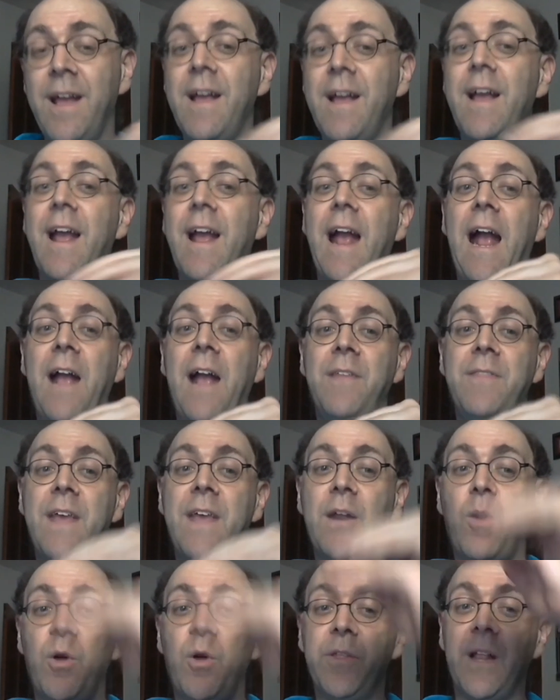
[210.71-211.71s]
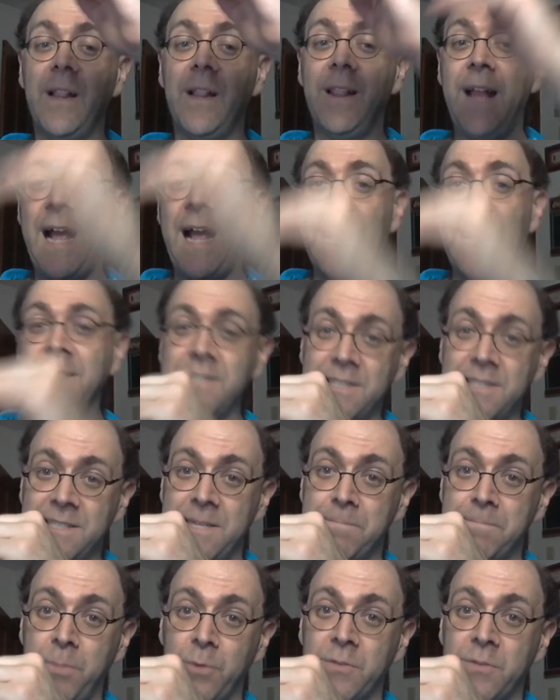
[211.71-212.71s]
and then all the last
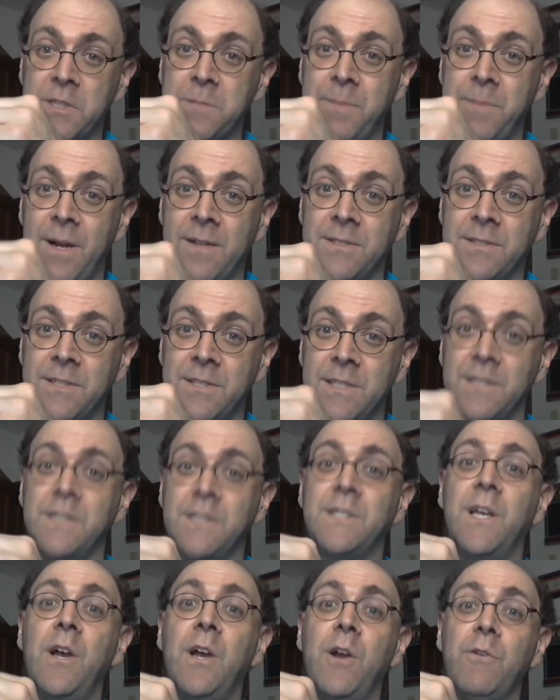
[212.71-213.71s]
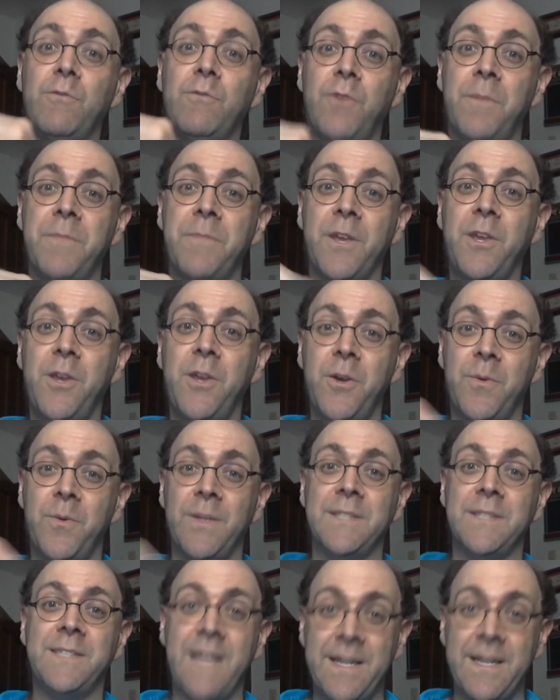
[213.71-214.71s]
simple responses from the queue and
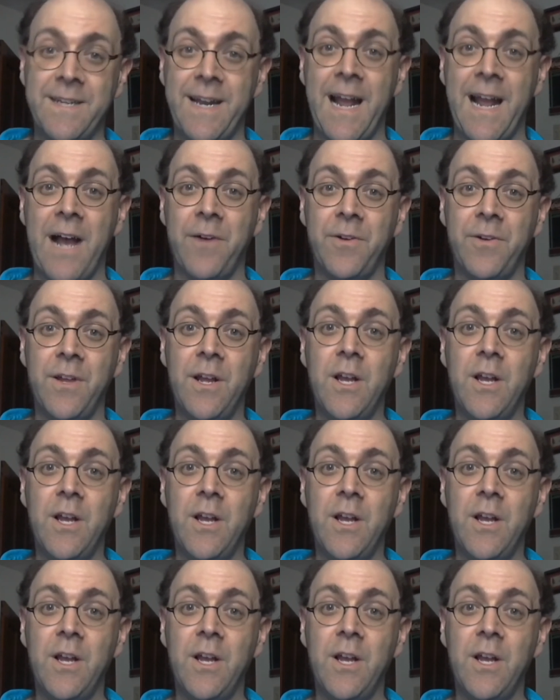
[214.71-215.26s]
send it out.